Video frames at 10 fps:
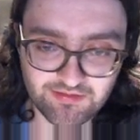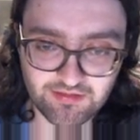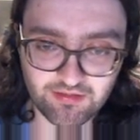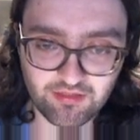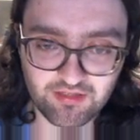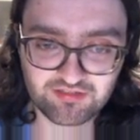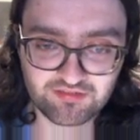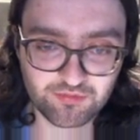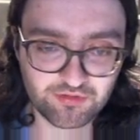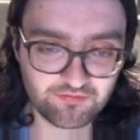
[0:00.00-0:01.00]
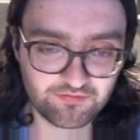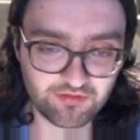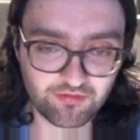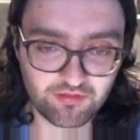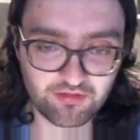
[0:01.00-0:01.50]
This move
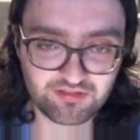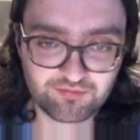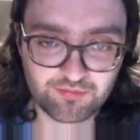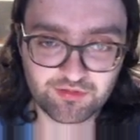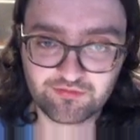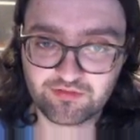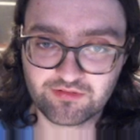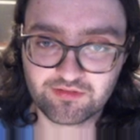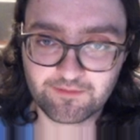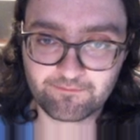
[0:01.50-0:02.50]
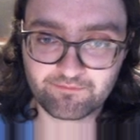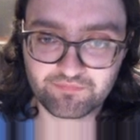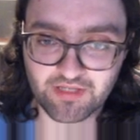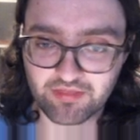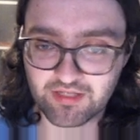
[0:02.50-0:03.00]
or this move.
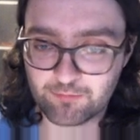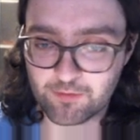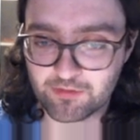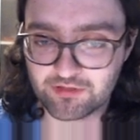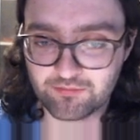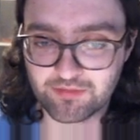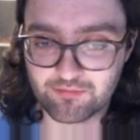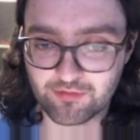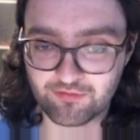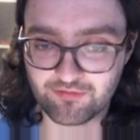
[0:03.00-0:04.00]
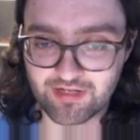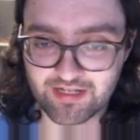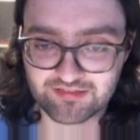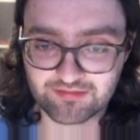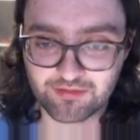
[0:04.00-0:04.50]
I think we want to be more
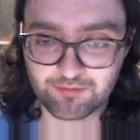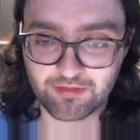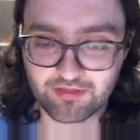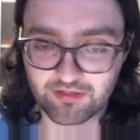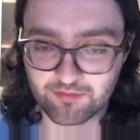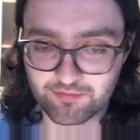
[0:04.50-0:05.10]
flexible with our